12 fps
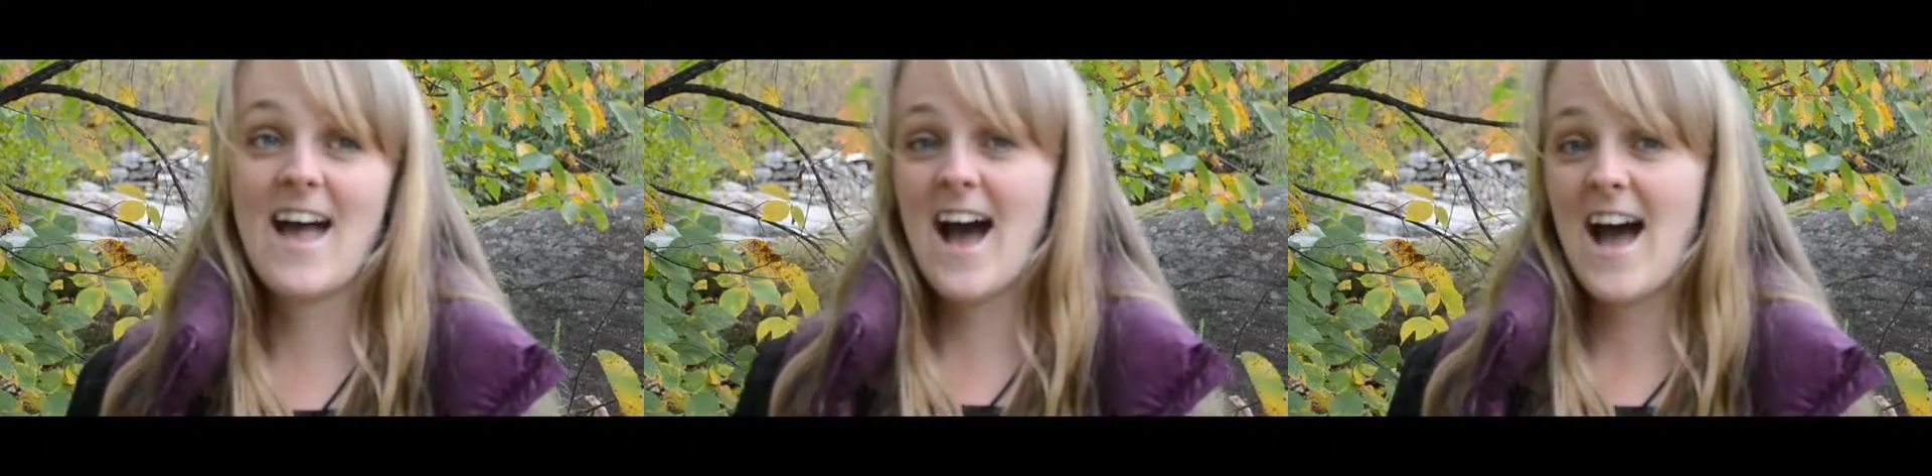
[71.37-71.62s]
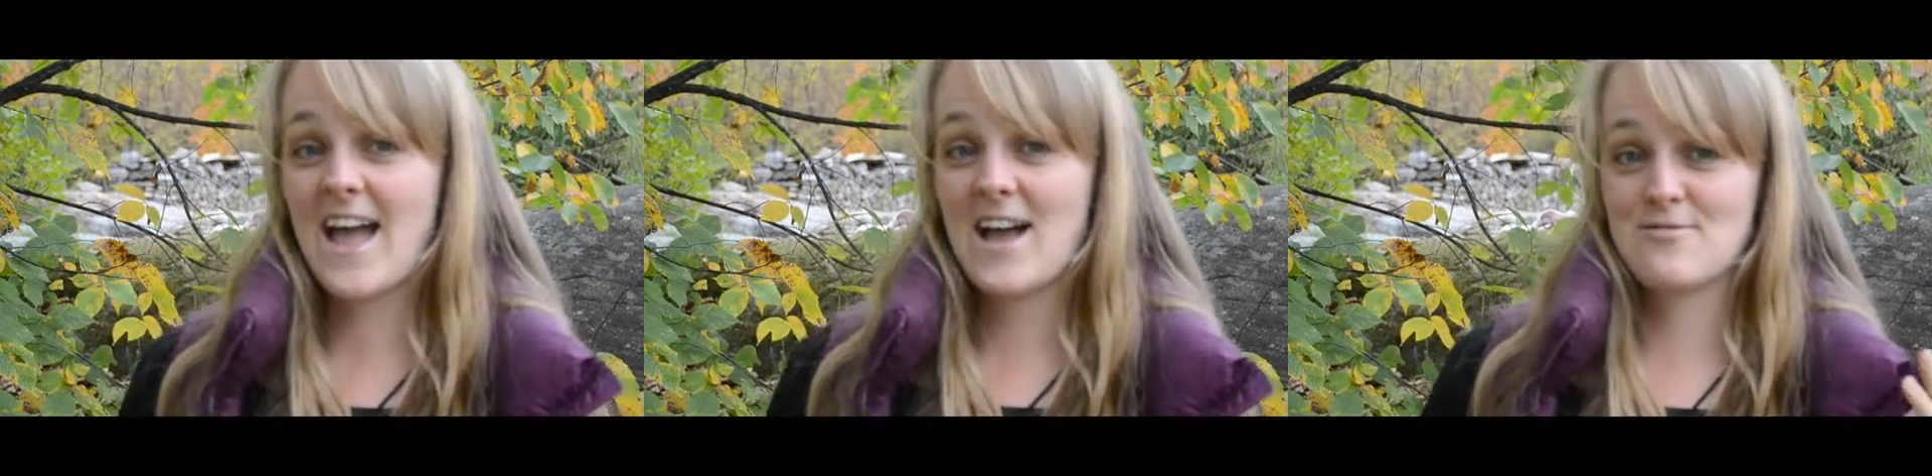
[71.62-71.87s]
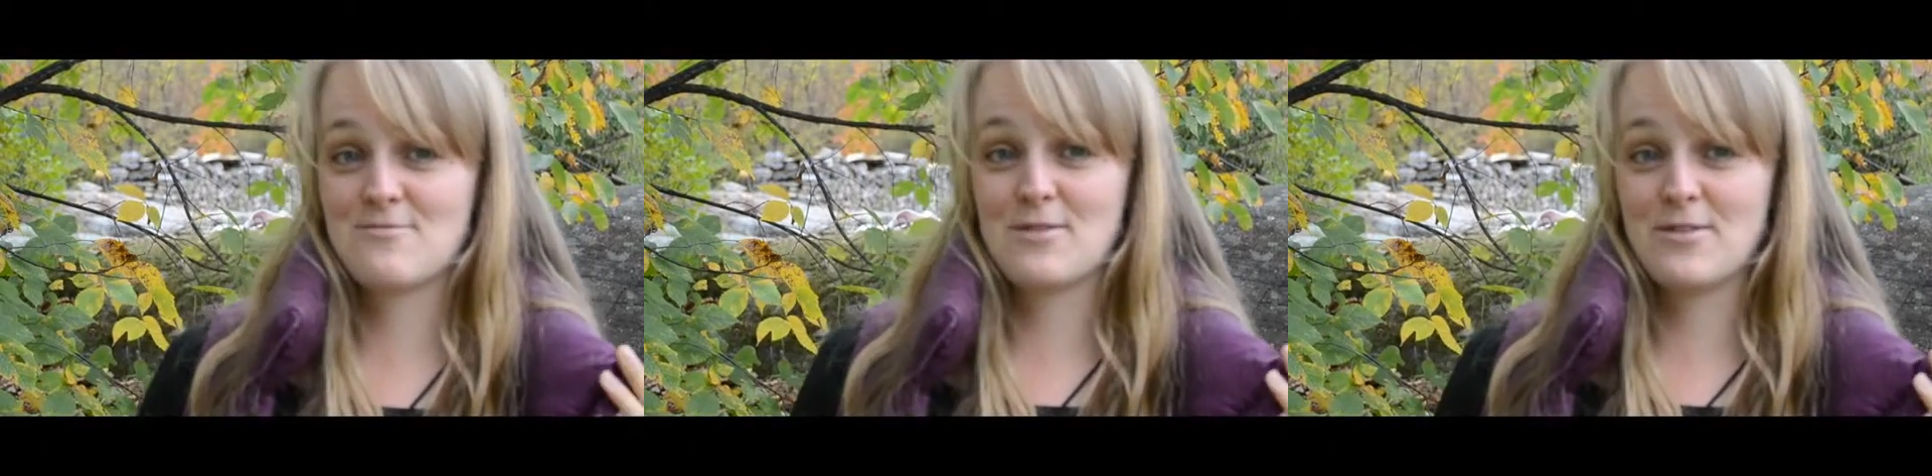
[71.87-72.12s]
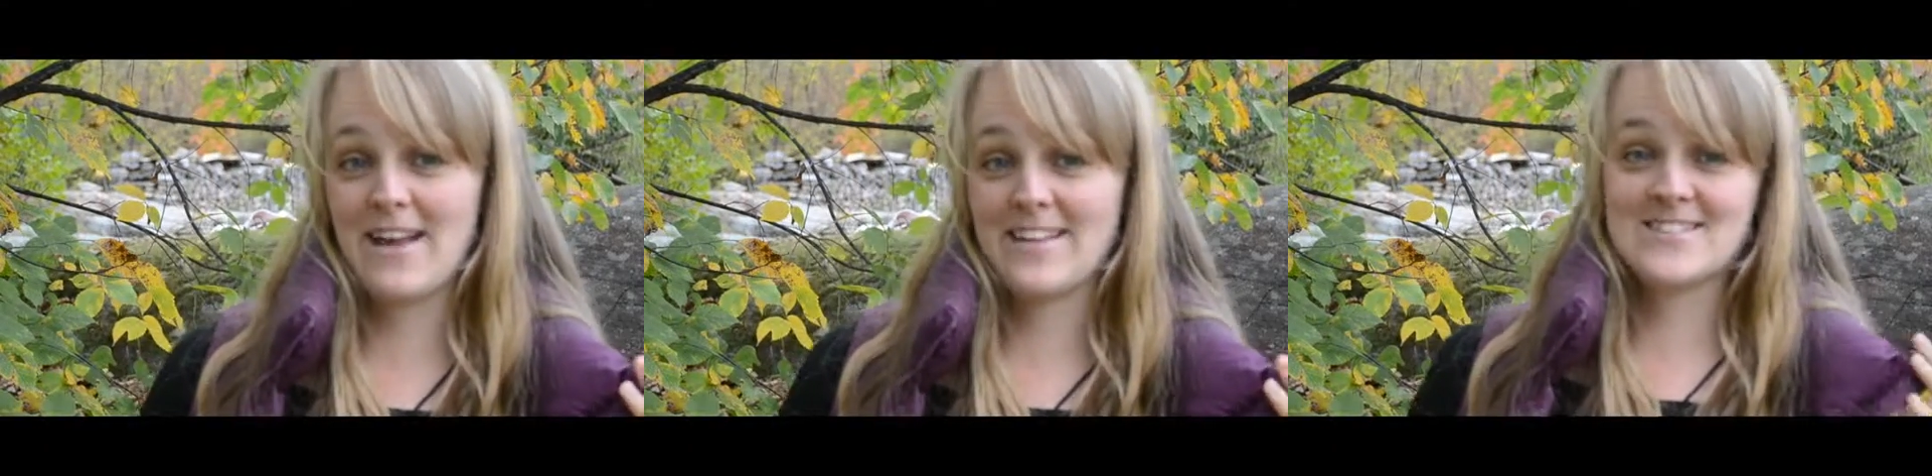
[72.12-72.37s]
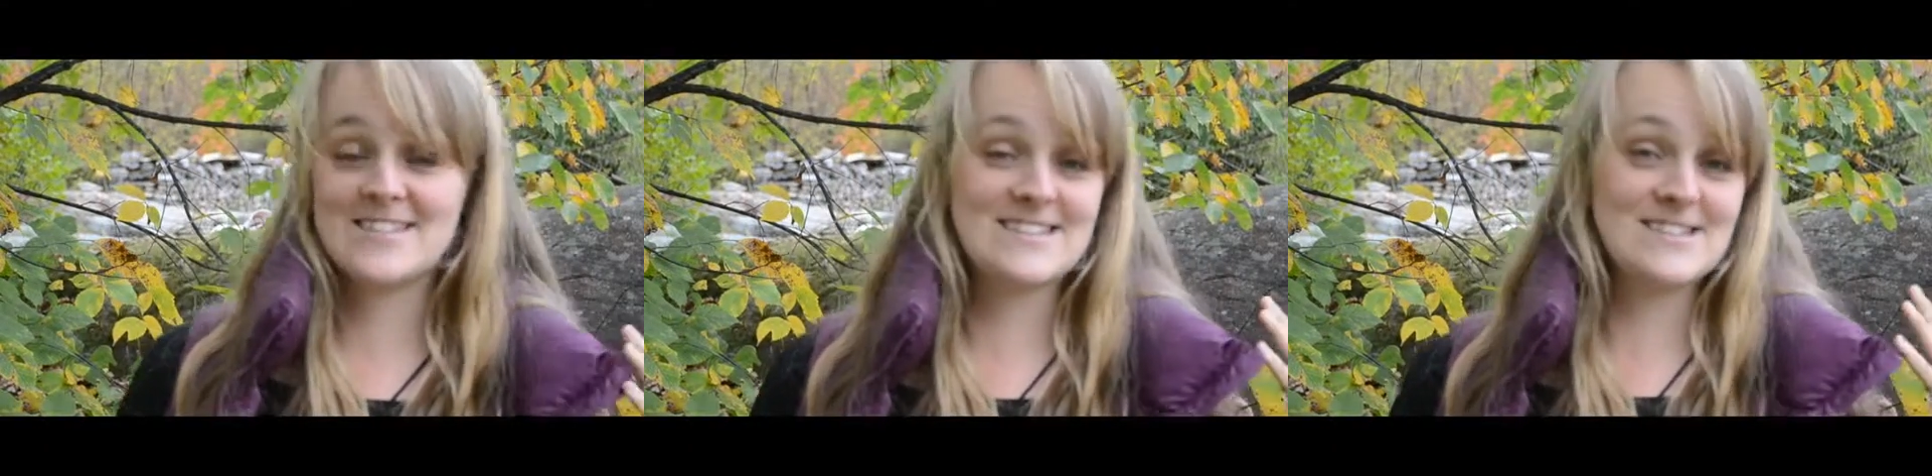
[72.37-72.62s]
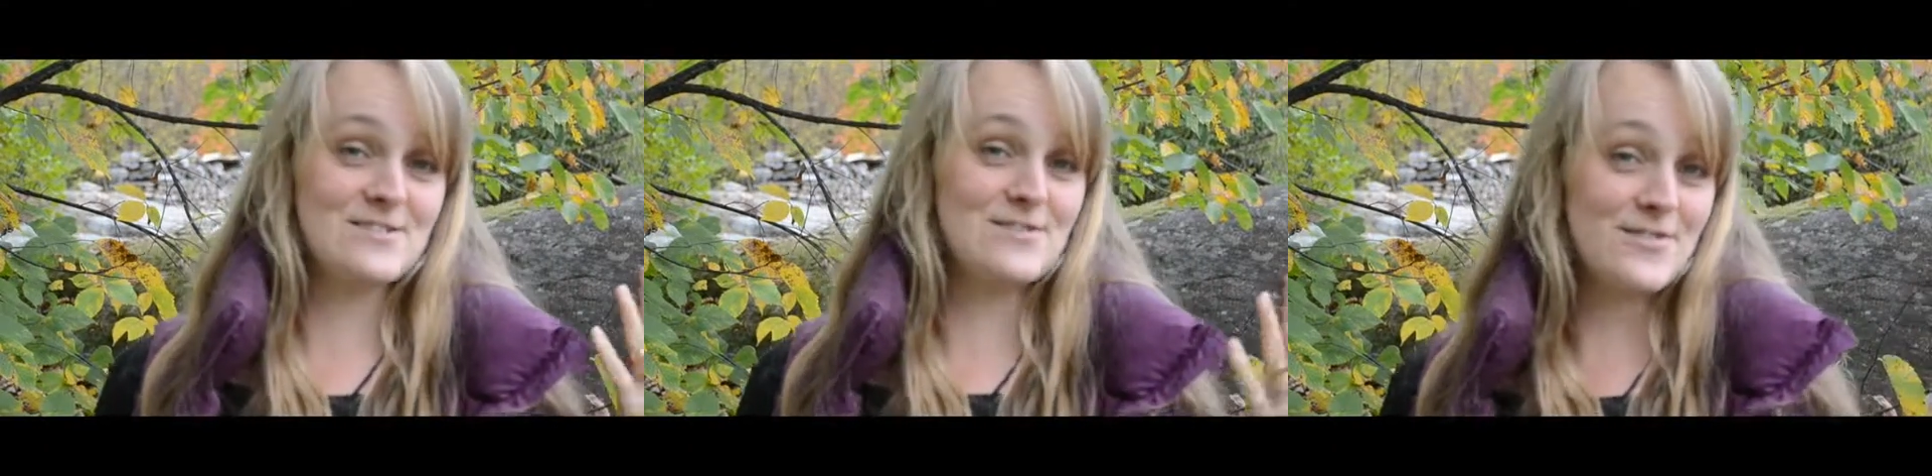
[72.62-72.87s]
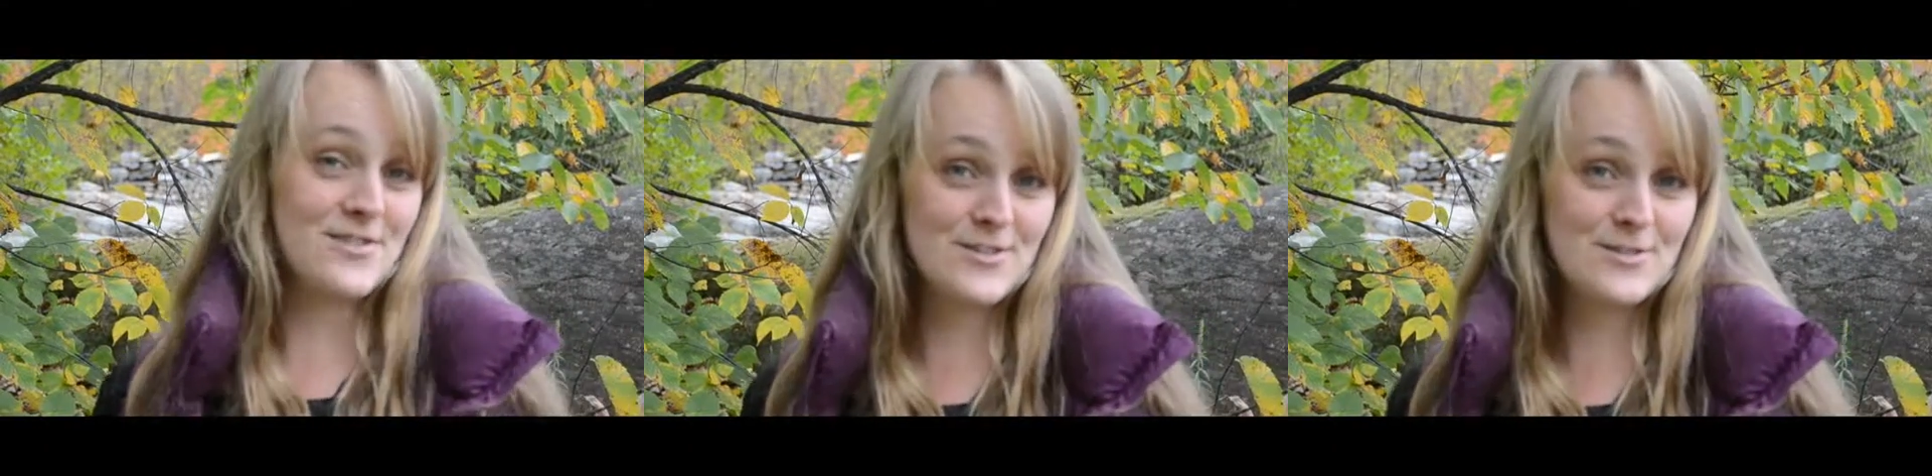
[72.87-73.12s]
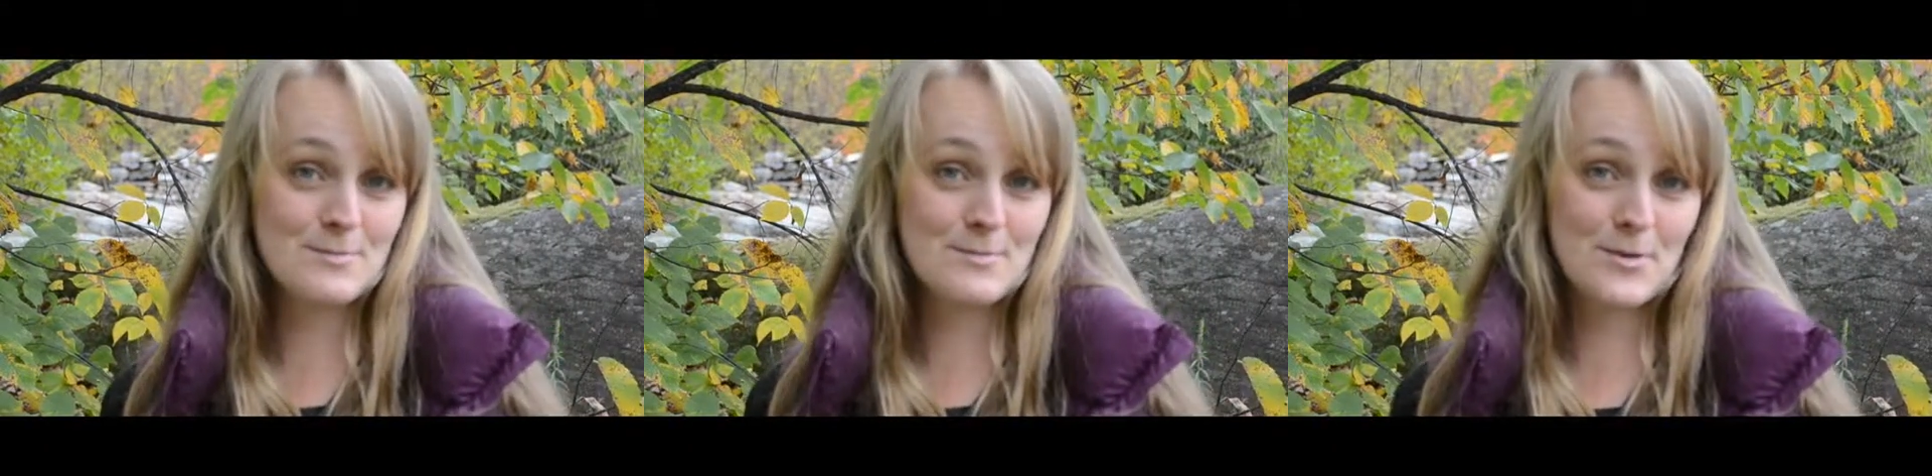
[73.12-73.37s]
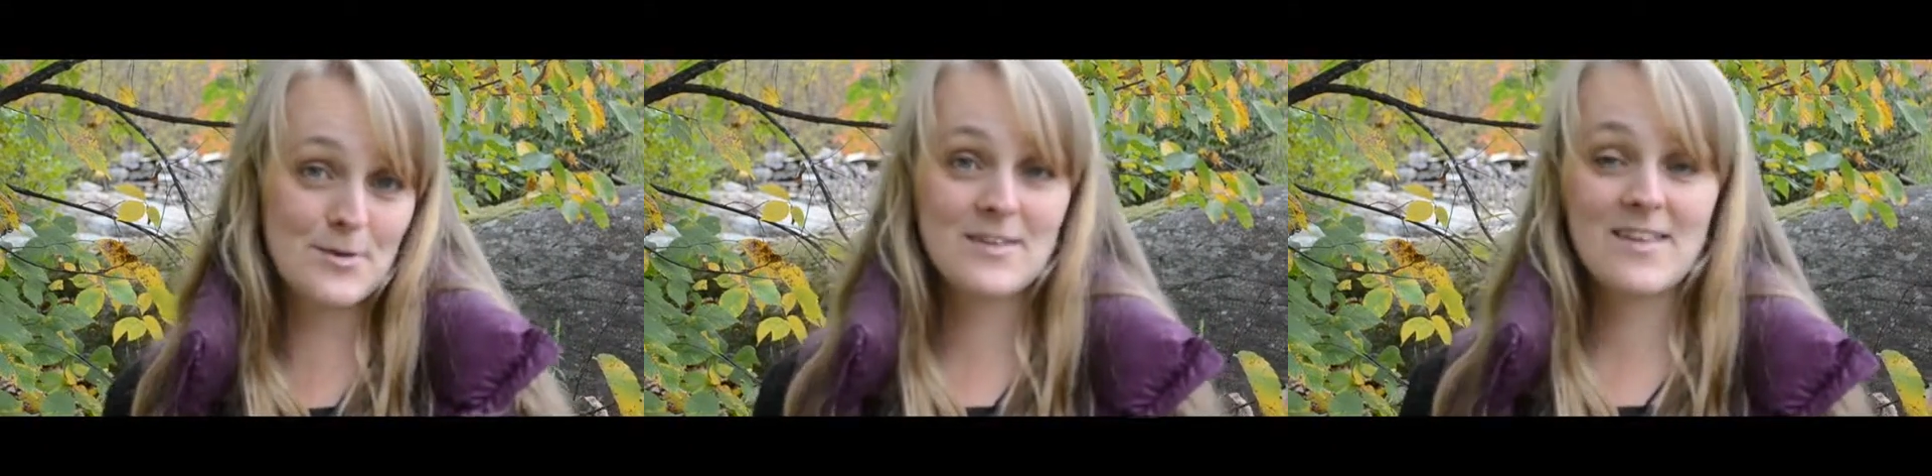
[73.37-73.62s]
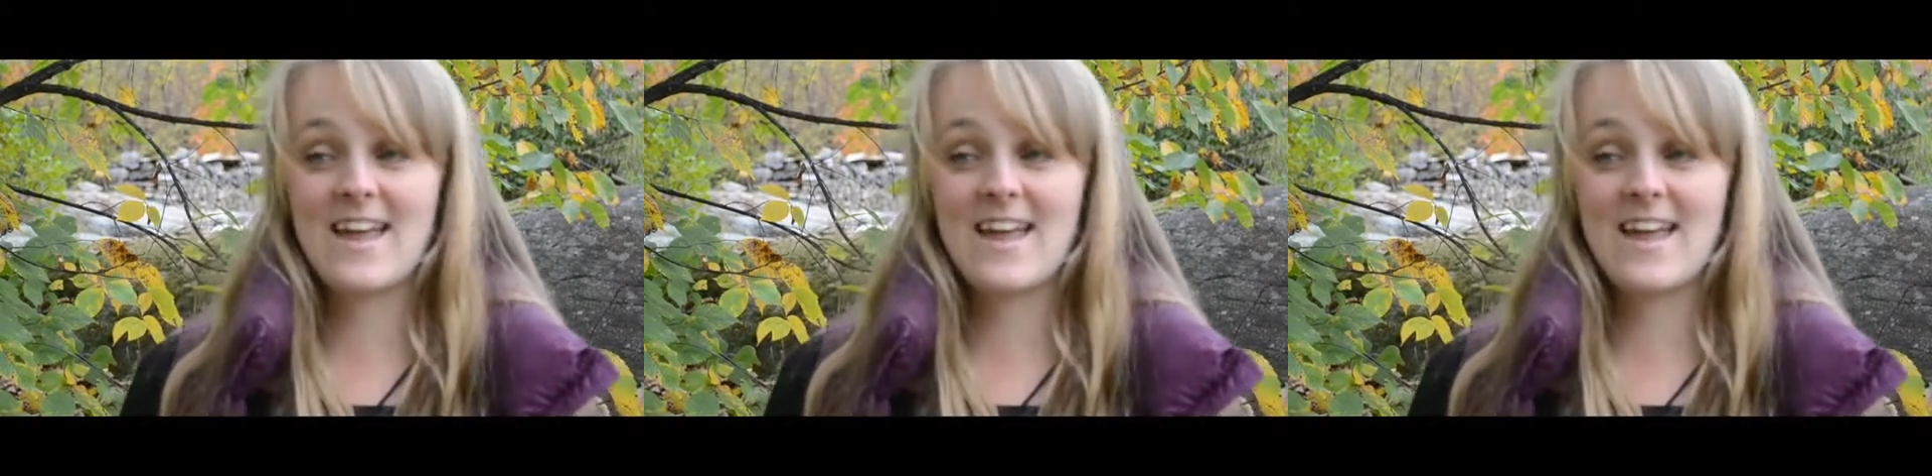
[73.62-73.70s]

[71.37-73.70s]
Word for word: I have mold allergies to food mold,